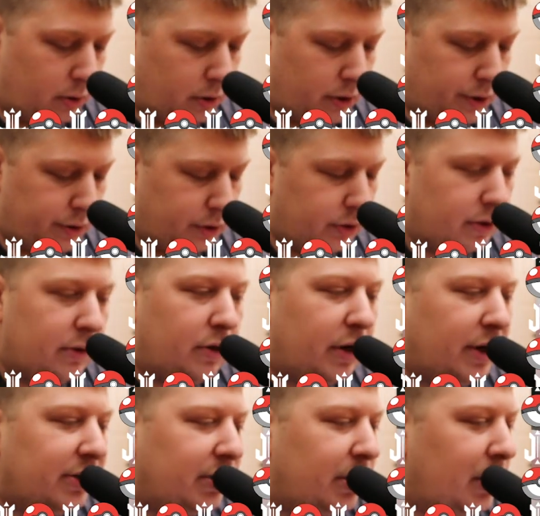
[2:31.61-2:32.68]
Nothing too
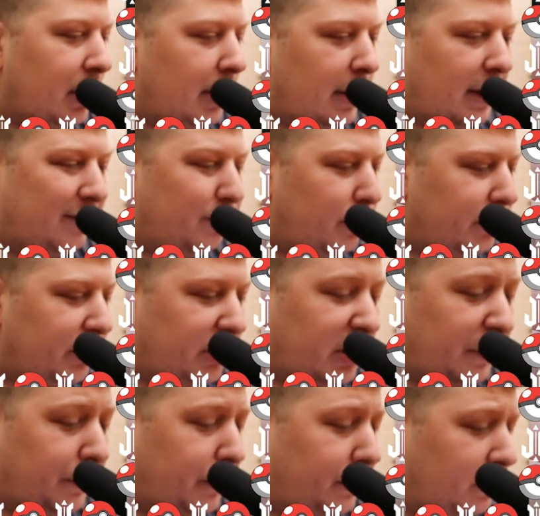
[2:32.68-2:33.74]
crazy. I've pulled
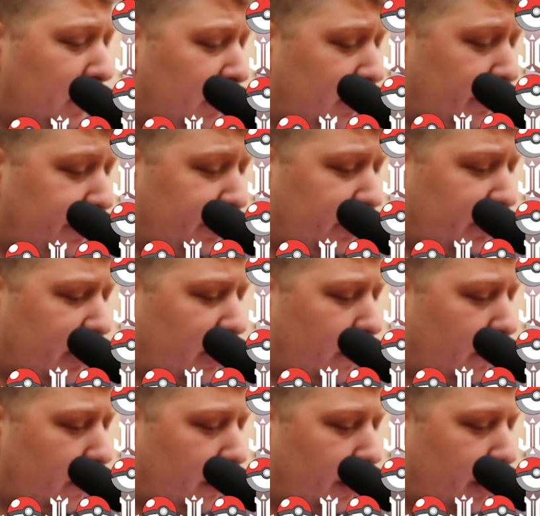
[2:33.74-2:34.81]
several of these on this
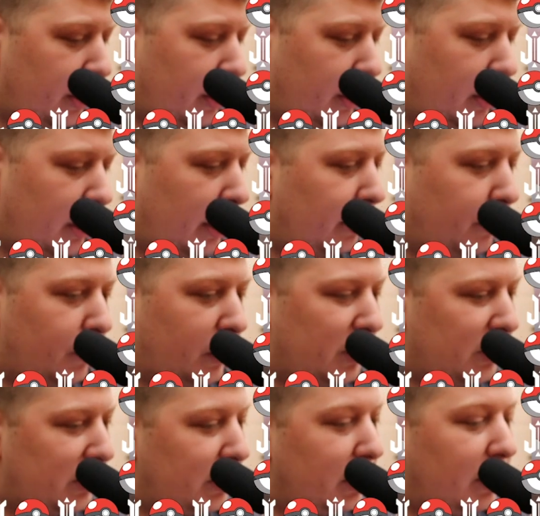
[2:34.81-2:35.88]
channel. I don't think
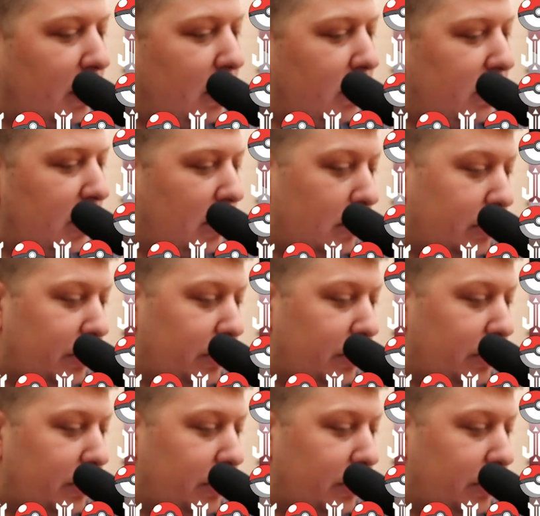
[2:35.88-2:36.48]
this is going to get a 10.